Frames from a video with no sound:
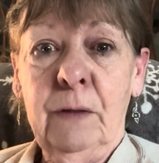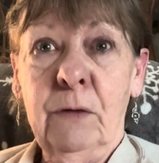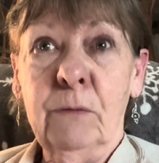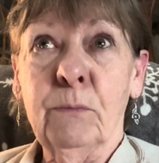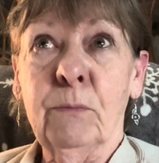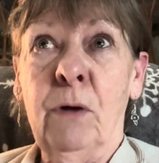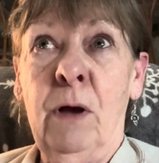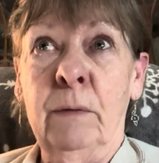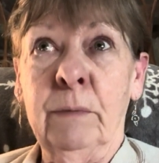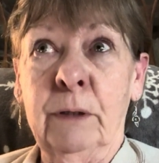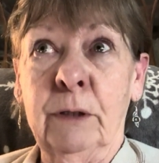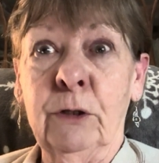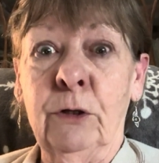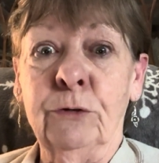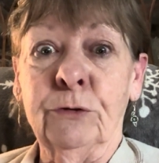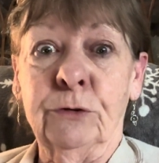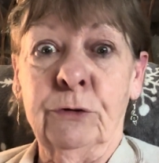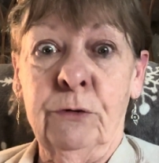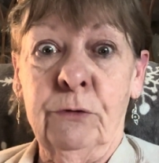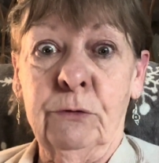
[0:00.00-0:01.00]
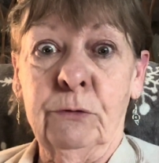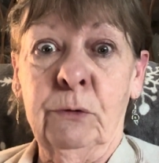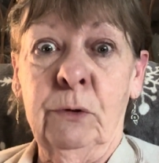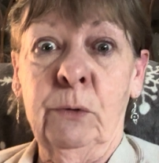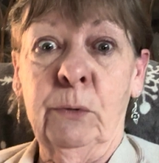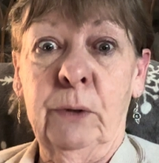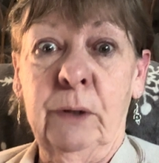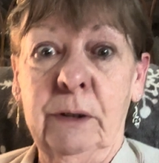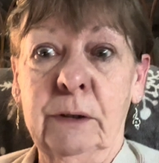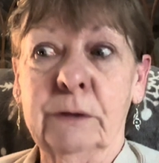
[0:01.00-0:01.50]
probably closer to 3
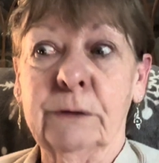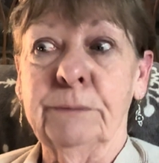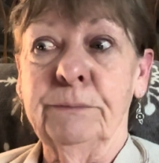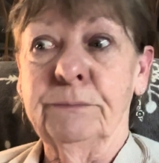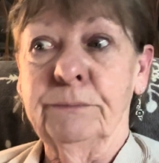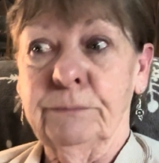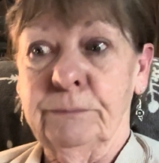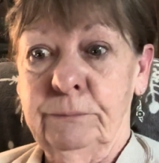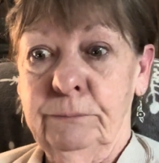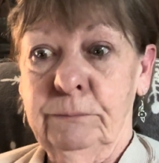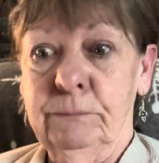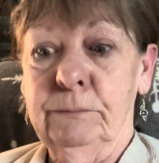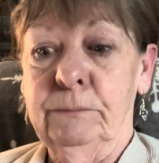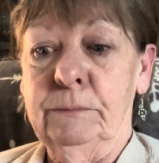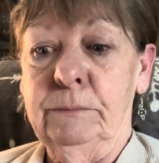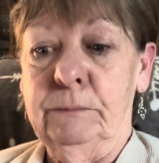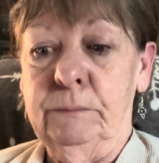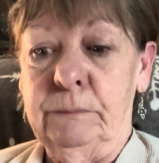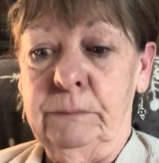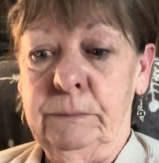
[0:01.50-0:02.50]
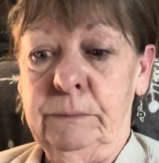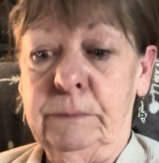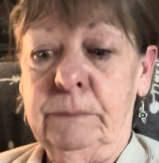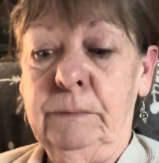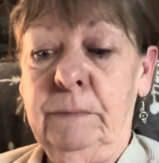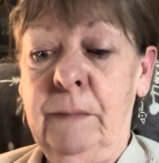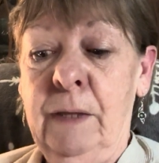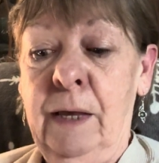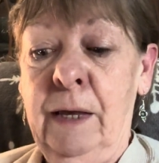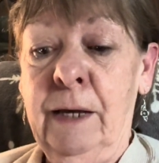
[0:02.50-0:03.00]
weeks.
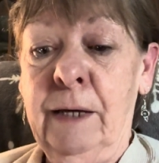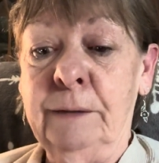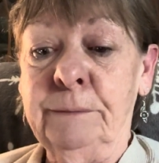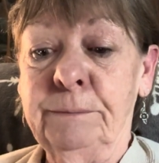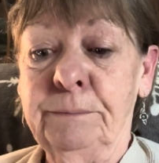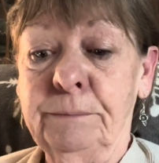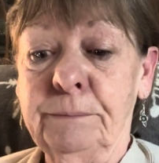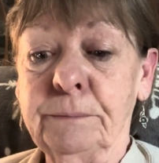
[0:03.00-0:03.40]
And